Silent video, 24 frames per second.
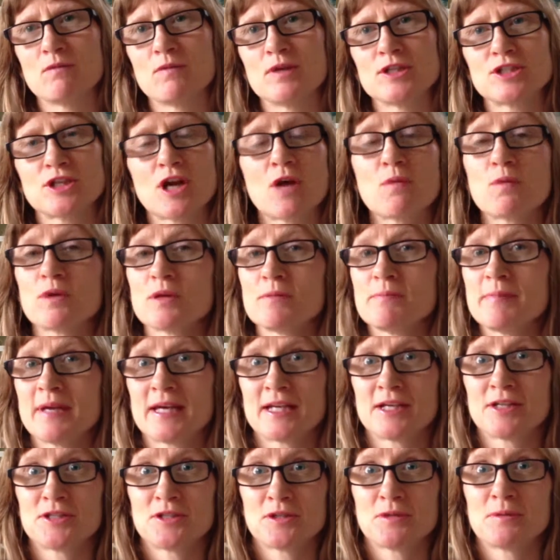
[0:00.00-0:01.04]
which I wouldn't be
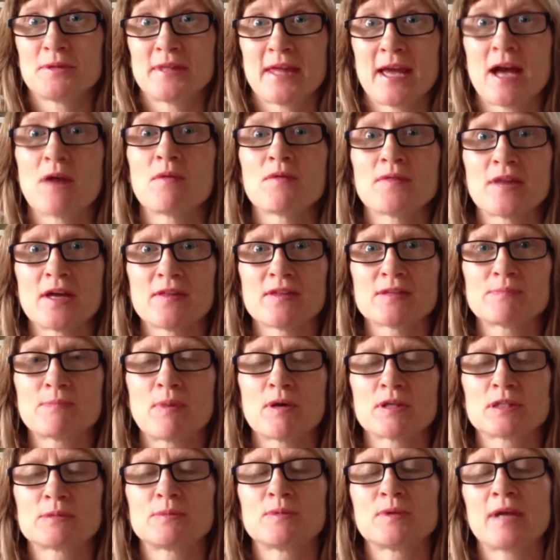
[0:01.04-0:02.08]
able to do without this
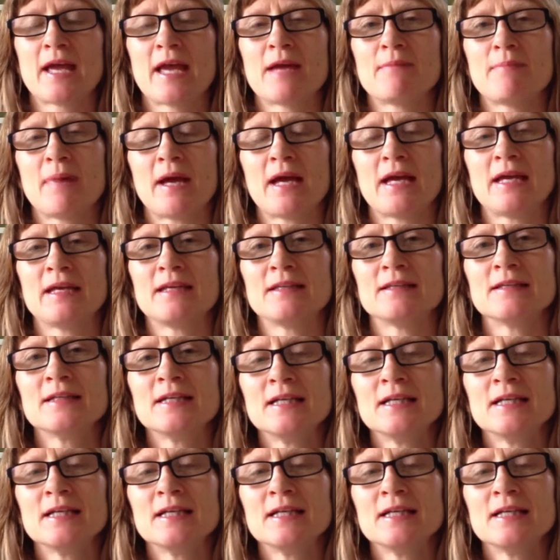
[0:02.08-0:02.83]
pozible campaign.